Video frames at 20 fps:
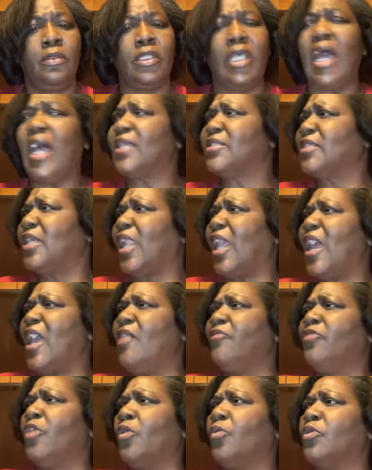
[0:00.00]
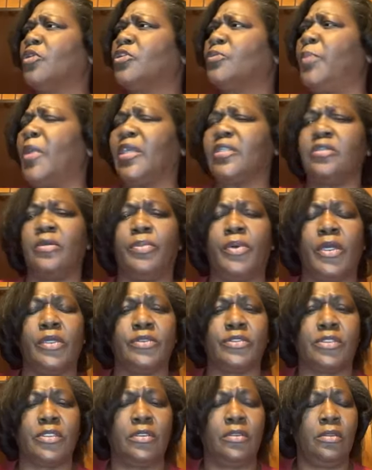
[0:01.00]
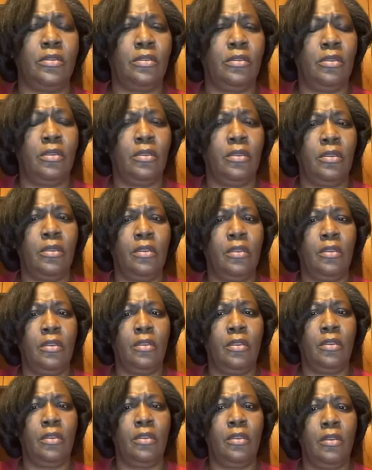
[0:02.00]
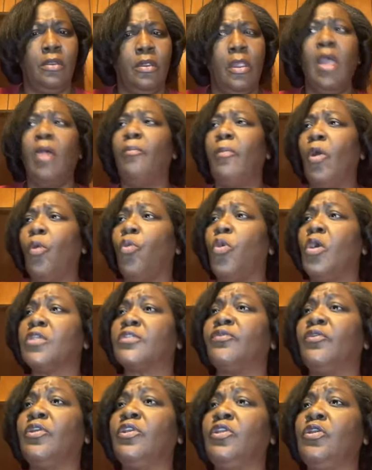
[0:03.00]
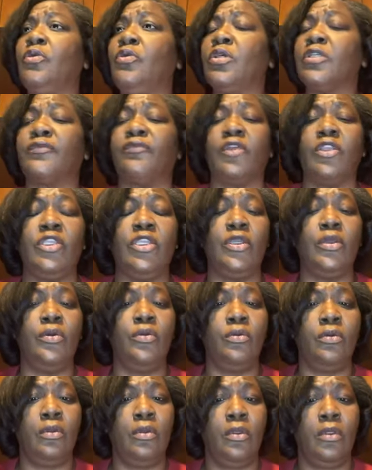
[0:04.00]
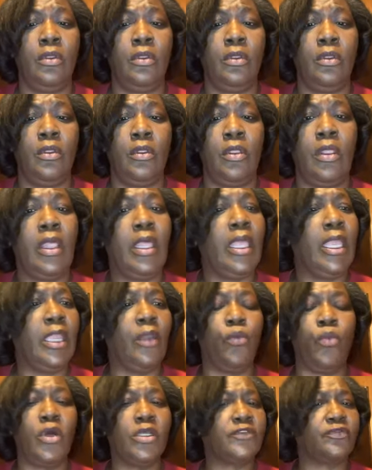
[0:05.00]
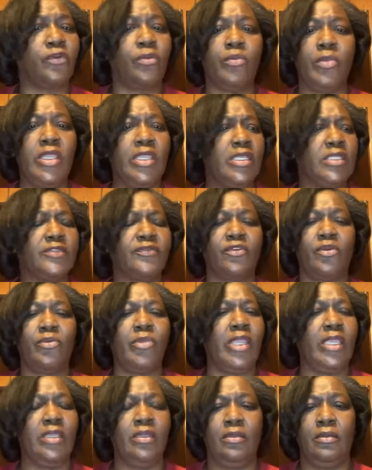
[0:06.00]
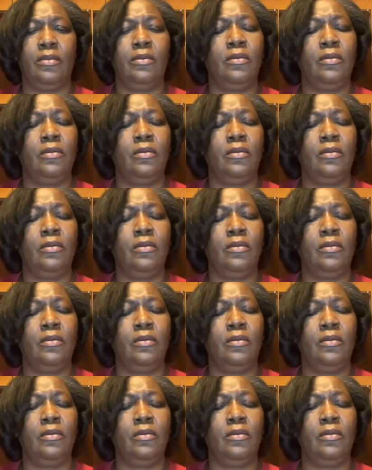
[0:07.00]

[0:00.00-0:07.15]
God said, I have no respect of person. But what's for you is for you, and what's for me is for me.